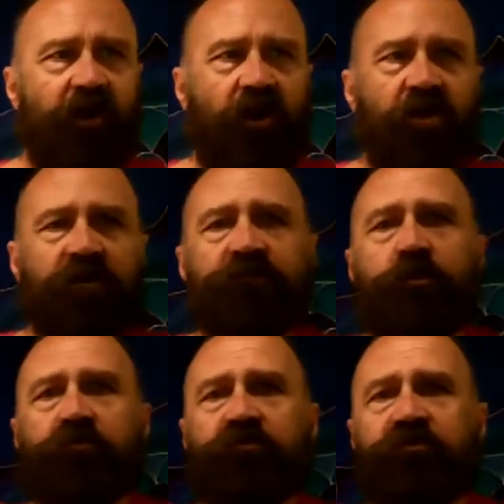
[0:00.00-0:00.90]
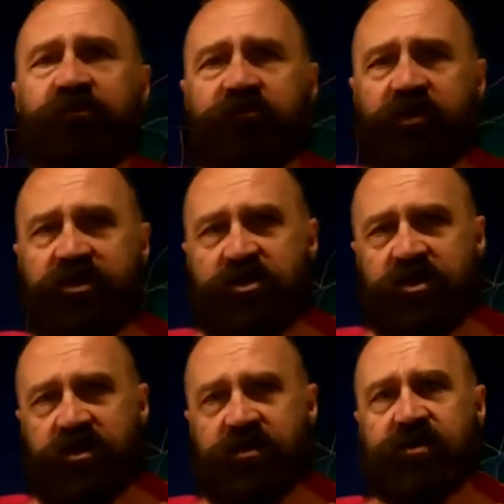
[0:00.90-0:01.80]
all of the
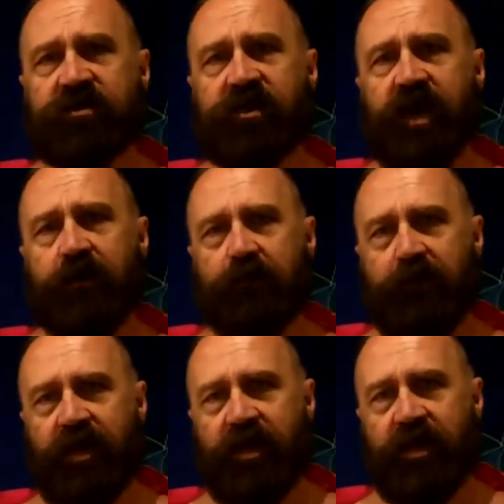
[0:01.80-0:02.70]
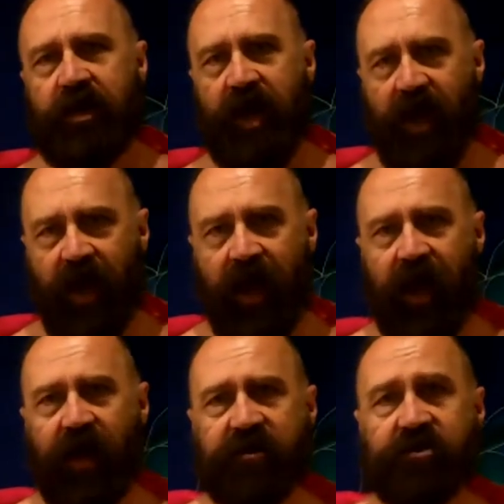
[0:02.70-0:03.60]
privileges that men
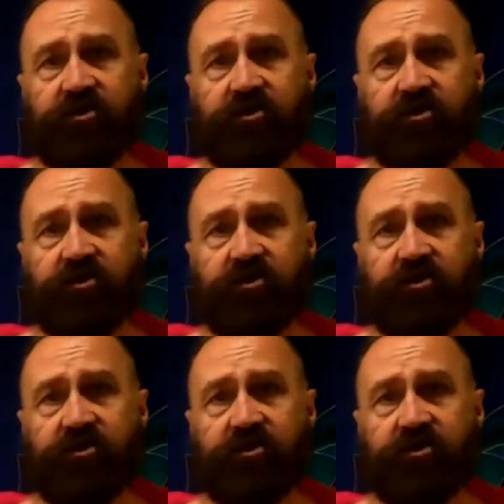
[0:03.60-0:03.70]
had,